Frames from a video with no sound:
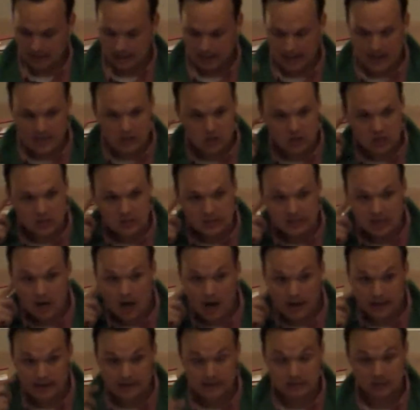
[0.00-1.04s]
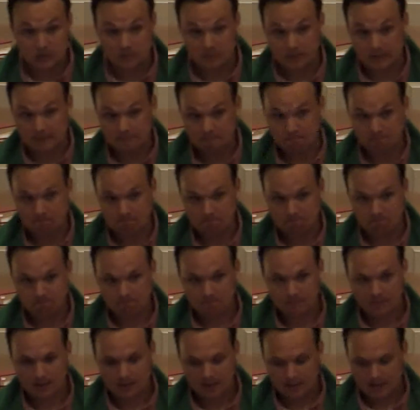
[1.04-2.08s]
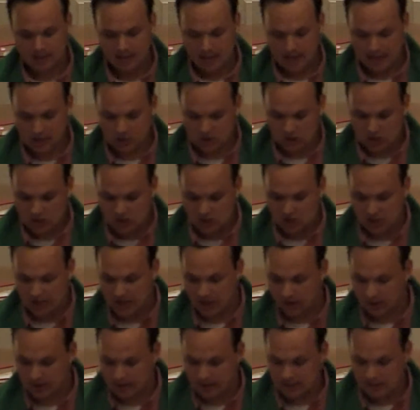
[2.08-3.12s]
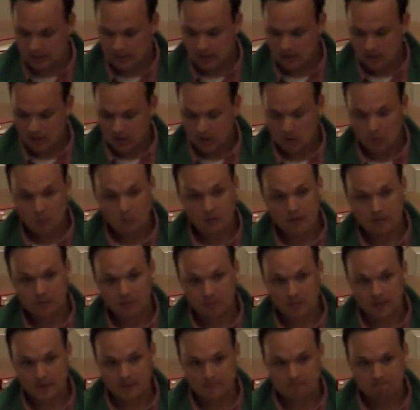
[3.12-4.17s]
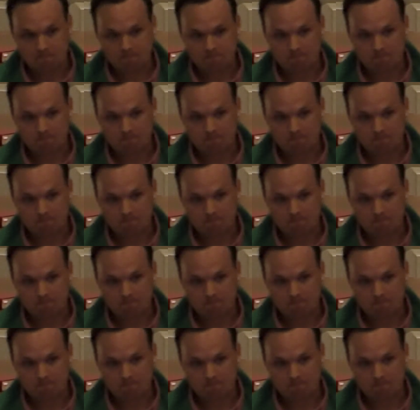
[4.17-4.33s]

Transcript: as she's talking to me, as she's sharing with me,